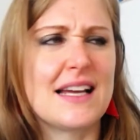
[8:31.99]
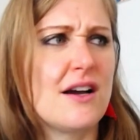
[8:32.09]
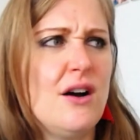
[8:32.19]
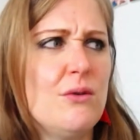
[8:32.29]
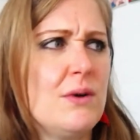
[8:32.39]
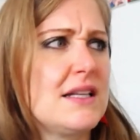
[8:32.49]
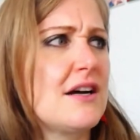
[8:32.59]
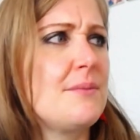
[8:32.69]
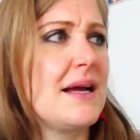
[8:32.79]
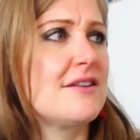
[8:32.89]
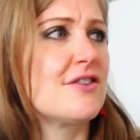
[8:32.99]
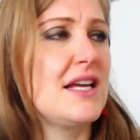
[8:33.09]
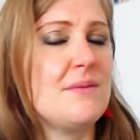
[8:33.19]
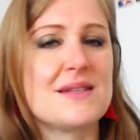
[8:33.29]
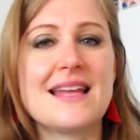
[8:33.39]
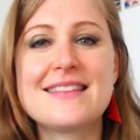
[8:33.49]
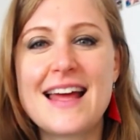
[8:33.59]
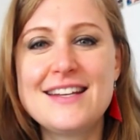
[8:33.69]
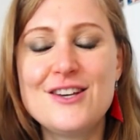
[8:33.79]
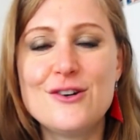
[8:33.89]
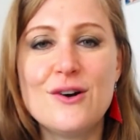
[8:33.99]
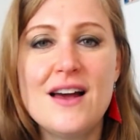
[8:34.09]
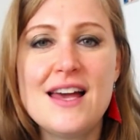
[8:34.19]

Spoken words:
Like, oh, what are my dreams? And then you